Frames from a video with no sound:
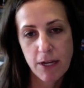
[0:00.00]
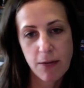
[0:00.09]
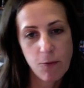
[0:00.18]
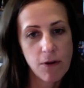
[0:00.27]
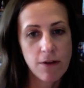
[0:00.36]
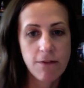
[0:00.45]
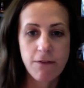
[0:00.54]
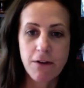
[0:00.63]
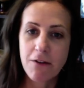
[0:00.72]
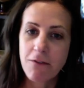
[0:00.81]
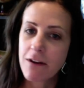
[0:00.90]
putting one
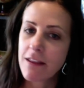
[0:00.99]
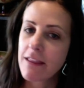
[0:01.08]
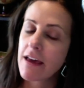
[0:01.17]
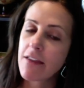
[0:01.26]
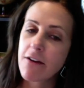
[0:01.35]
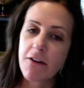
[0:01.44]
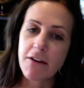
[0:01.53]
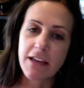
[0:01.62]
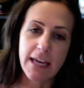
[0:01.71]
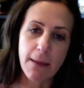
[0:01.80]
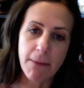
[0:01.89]
foot in front of the other,
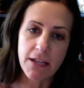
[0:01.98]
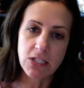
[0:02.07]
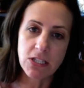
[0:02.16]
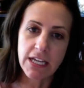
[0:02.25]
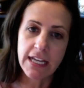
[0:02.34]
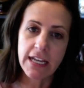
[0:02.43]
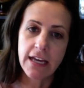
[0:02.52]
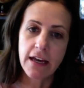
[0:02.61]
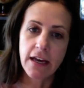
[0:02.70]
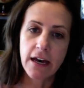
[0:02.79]
keep pitching,